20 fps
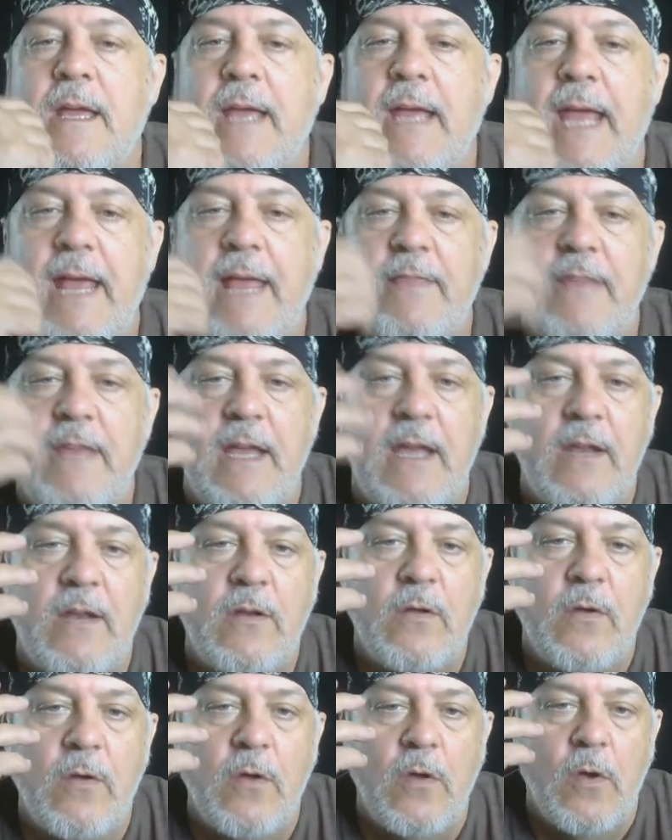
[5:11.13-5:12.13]
And then
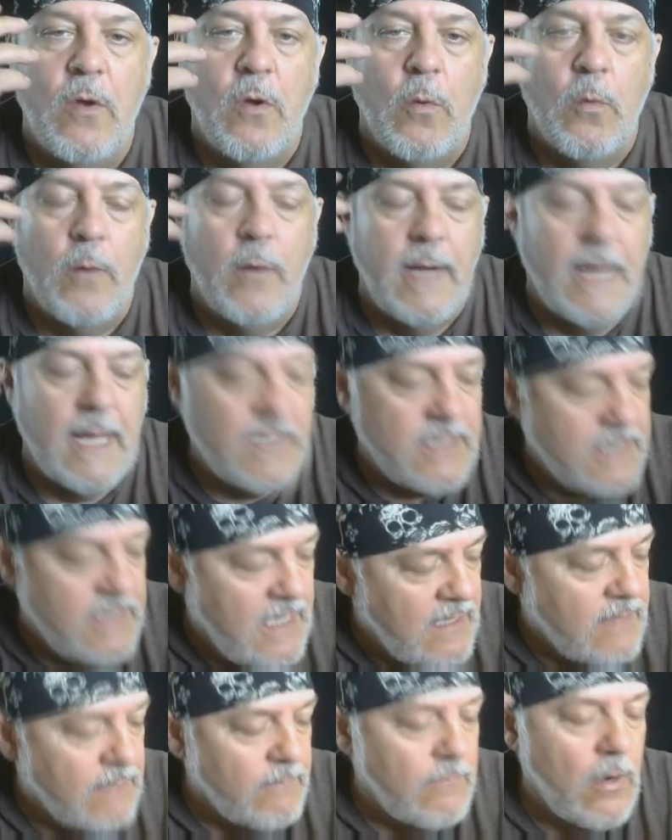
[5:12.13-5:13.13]
when I see
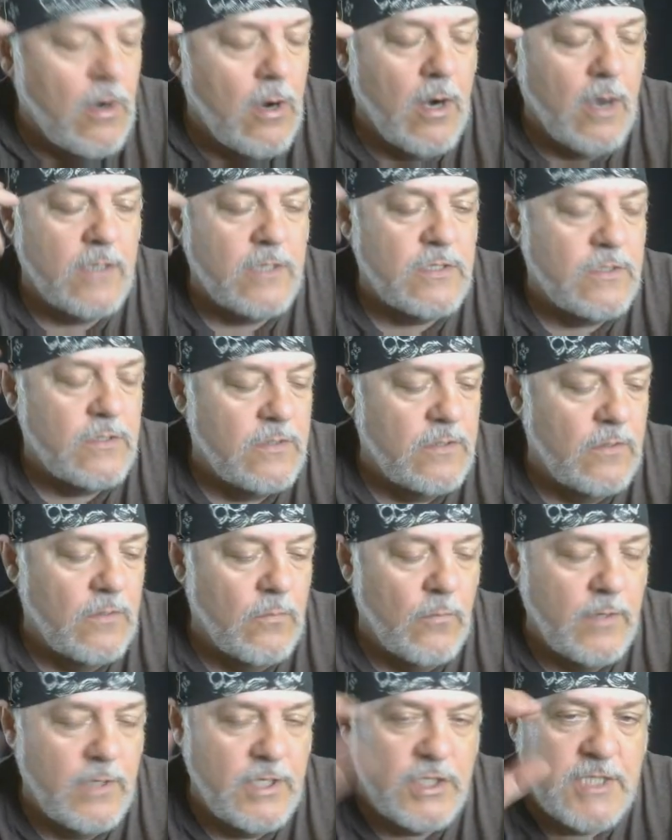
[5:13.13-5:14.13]
the marks,
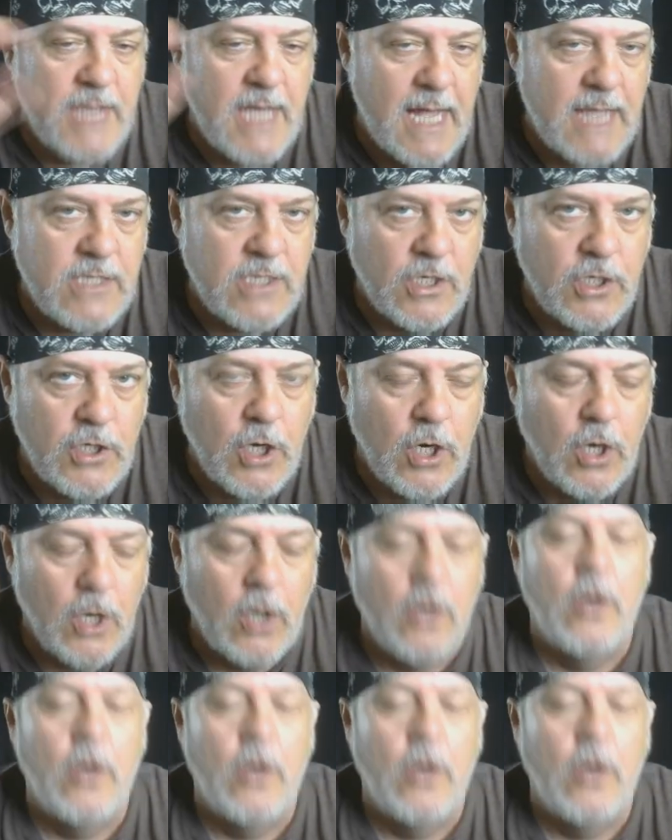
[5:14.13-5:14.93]
when the shots occur,